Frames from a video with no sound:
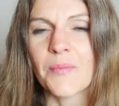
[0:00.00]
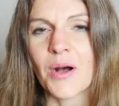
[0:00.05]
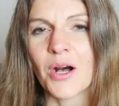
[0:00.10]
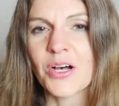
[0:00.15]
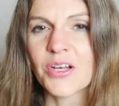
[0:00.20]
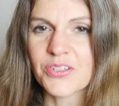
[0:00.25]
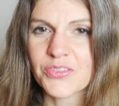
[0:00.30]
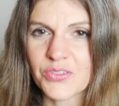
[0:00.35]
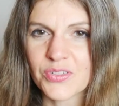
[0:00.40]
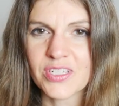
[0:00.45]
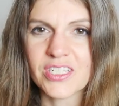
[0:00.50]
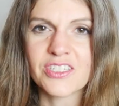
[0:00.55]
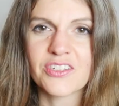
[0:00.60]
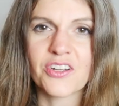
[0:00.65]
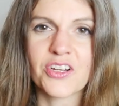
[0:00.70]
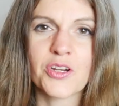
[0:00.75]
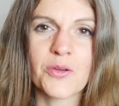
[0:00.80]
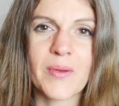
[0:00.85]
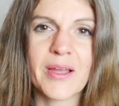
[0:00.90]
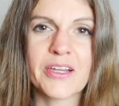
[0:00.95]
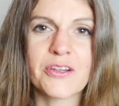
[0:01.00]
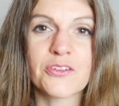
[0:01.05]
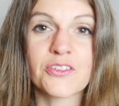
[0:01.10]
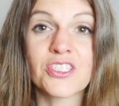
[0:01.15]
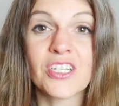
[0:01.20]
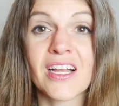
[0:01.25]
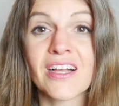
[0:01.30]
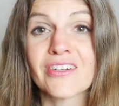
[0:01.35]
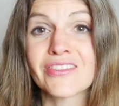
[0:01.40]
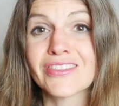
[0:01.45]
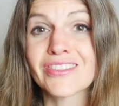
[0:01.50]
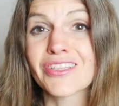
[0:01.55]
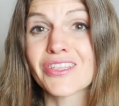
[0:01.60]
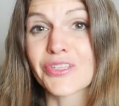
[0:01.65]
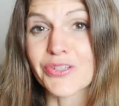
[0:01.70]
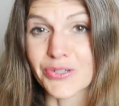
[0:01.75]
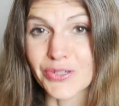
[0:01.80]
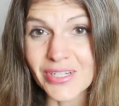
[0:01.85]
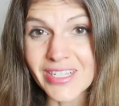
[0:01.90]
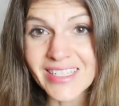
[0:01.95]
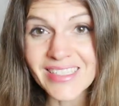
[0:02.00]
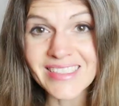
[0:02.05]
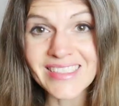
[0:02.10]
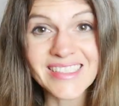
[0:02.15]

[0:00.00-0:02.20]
also going to talk about your child's learning